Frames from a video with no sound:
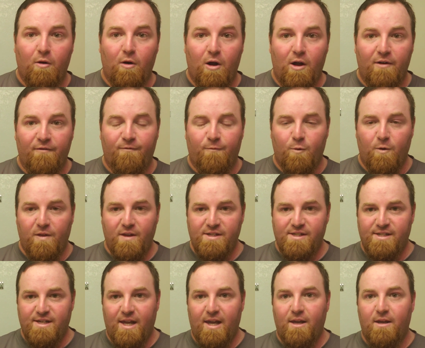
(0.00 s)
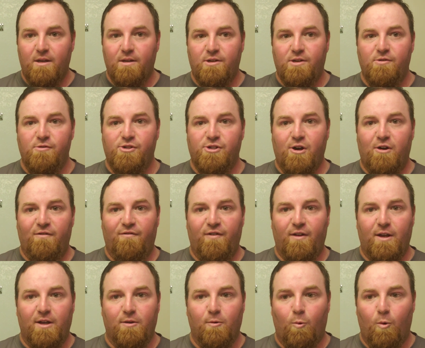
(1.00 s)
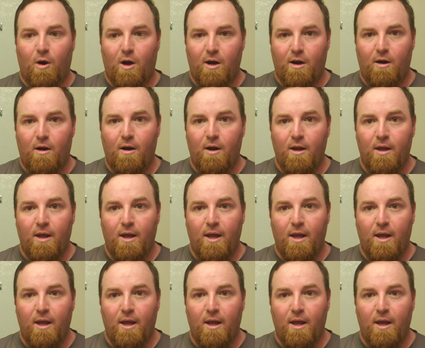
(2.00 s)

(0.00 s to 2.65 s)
on for the sink to start filling the water,